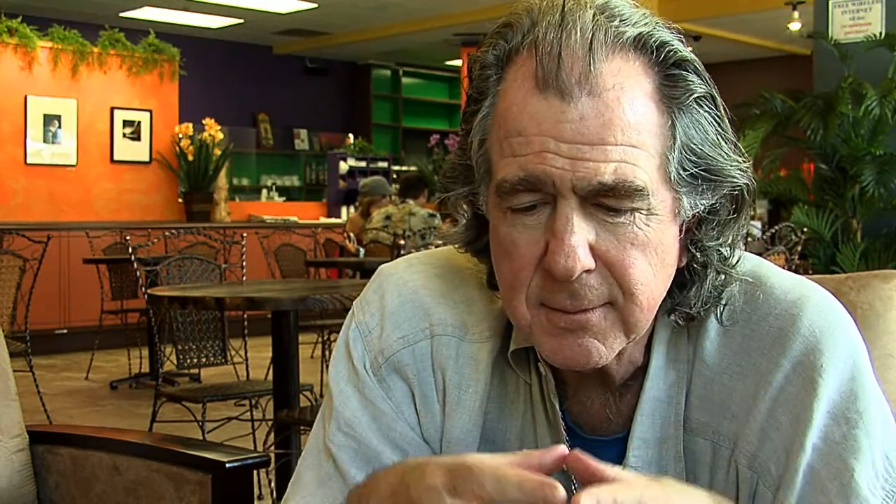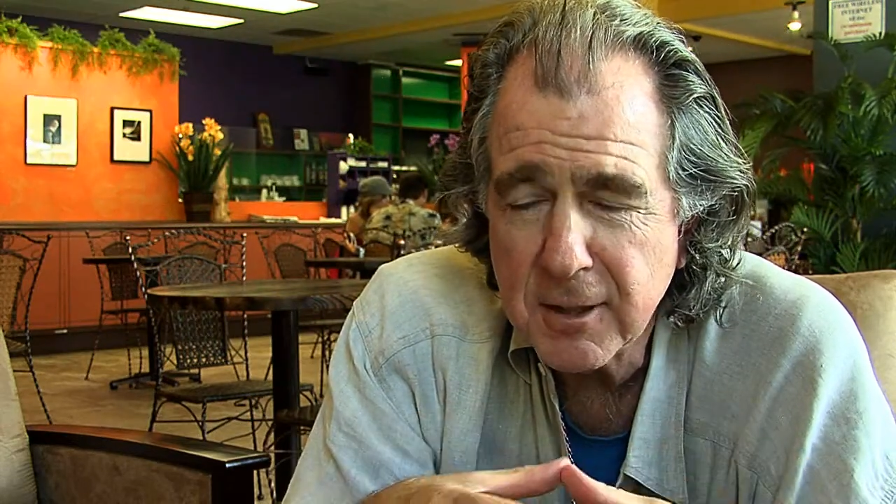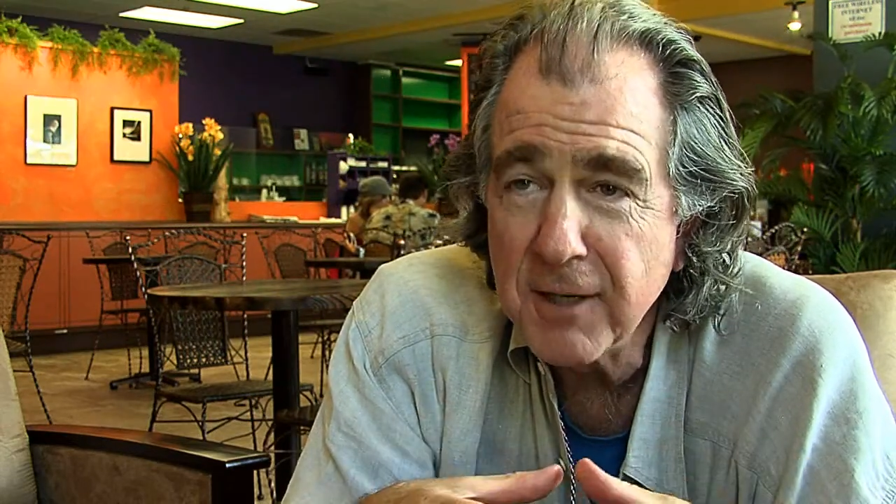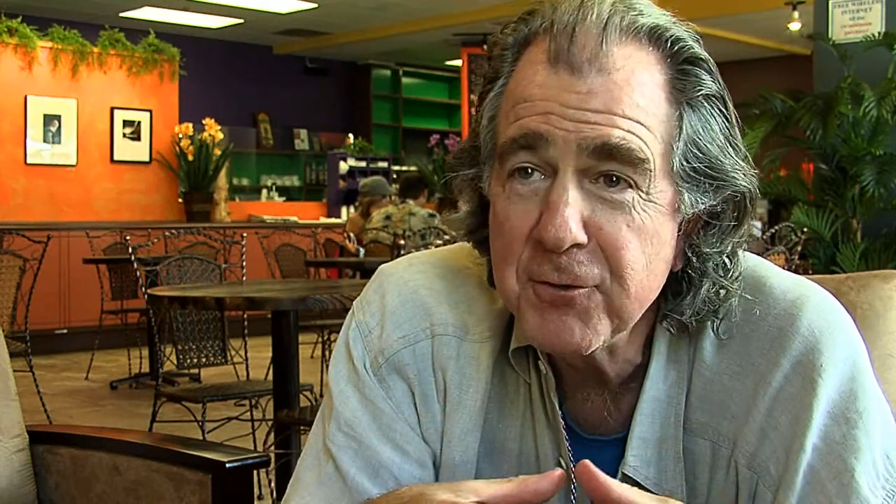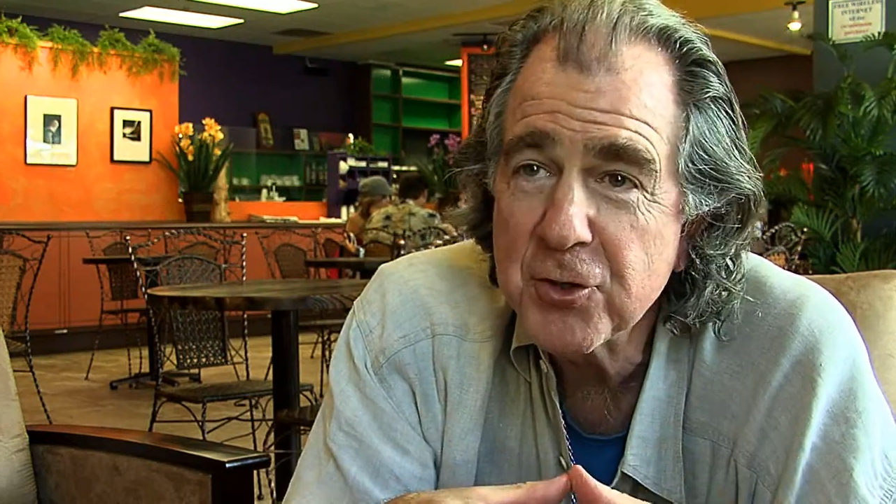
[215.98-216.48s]

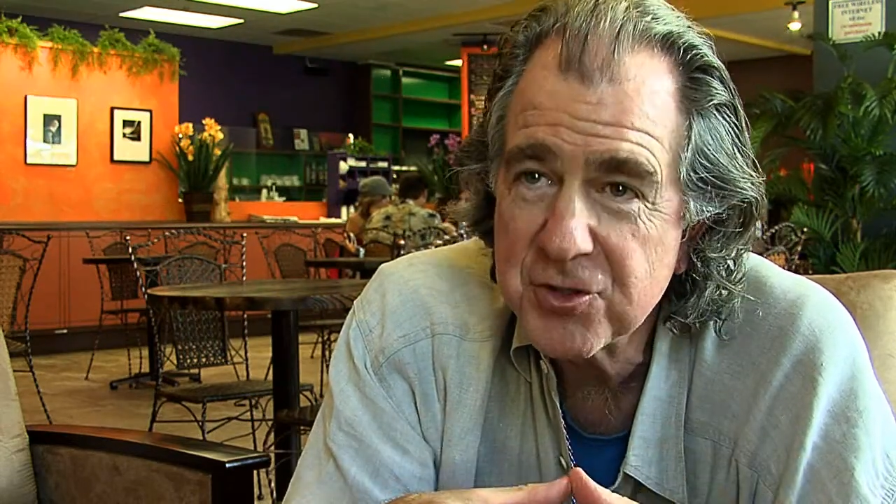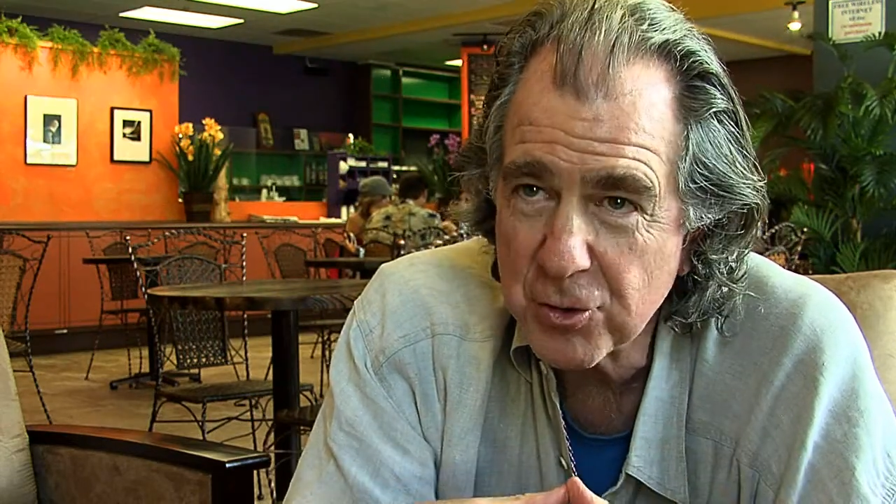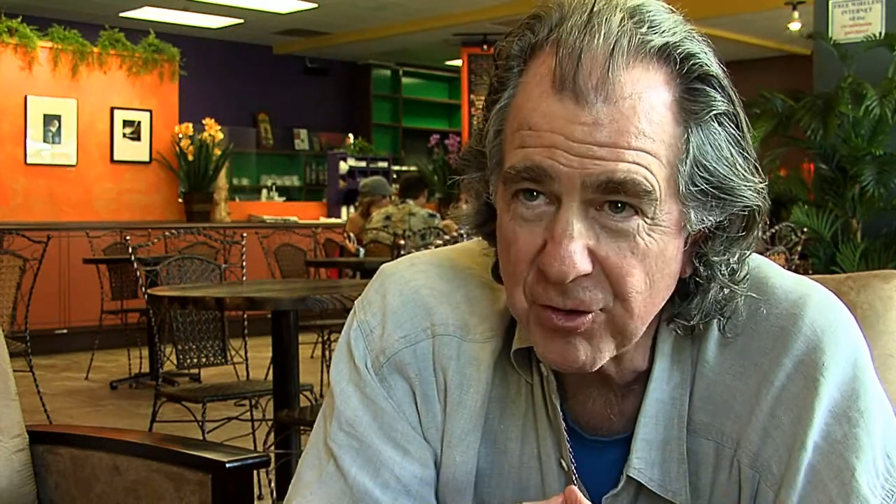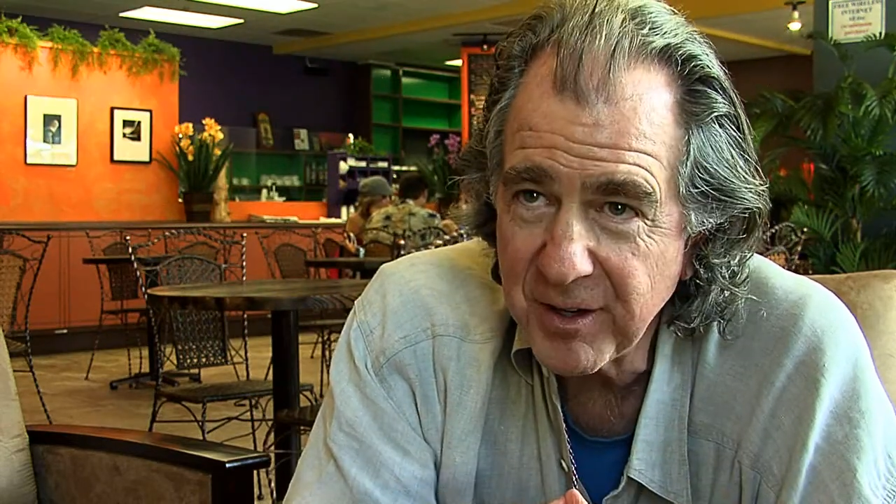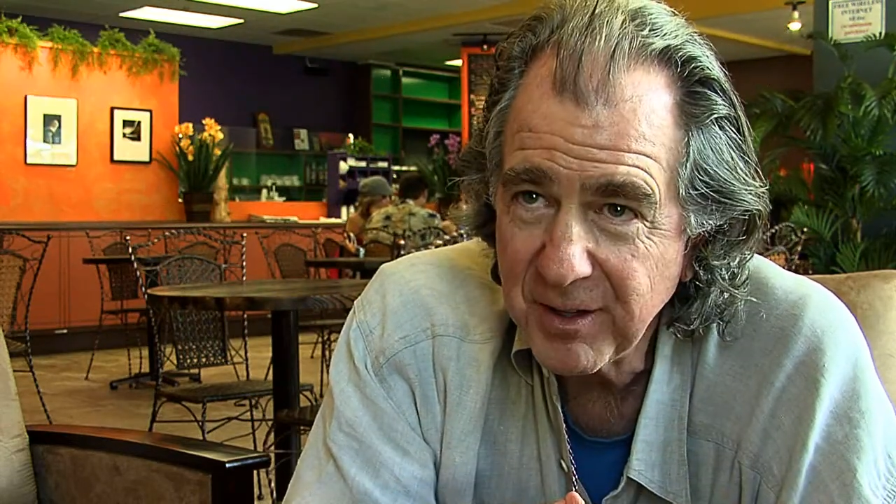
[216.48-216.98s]
Love your
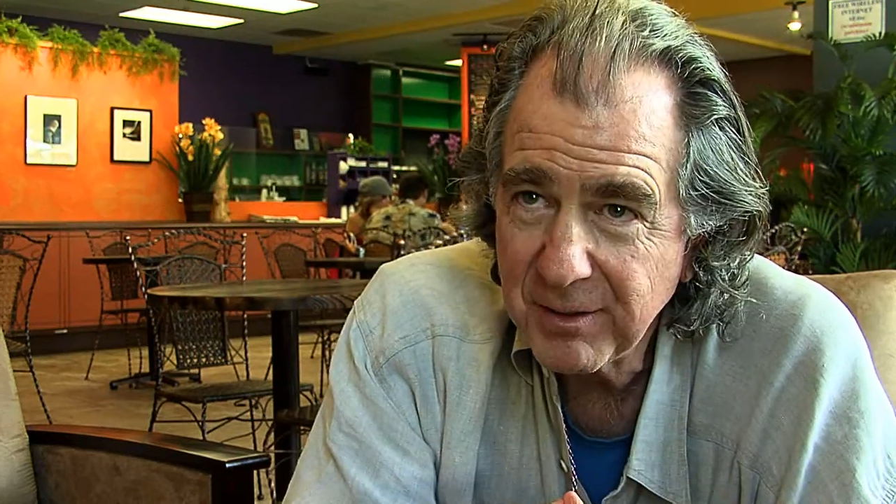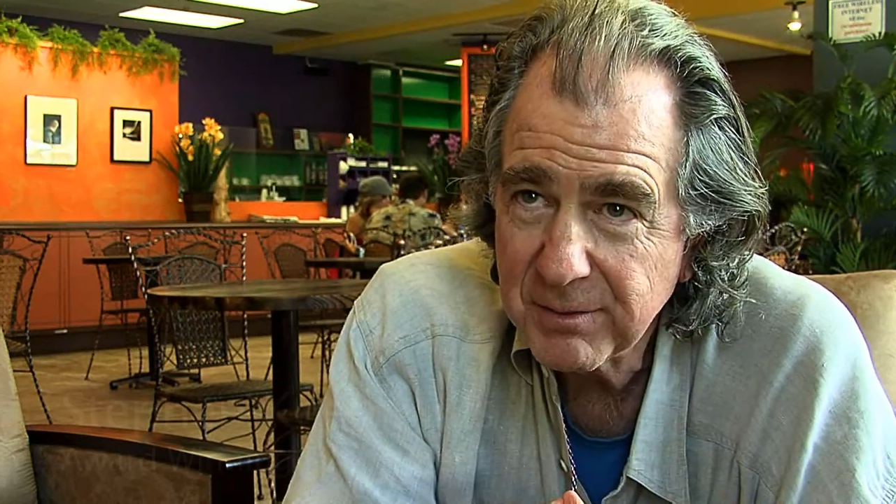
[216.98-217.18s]
story,